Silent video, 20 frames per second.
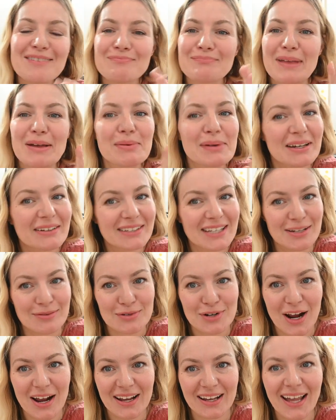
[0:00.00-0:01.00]
Maybe I'll keep
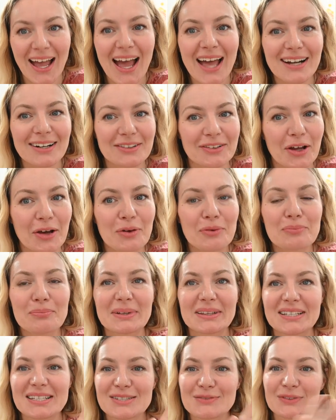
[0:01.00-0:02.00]
trying, I don't know,
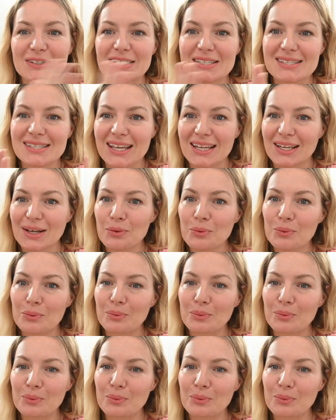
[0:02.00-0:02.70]
but this feels like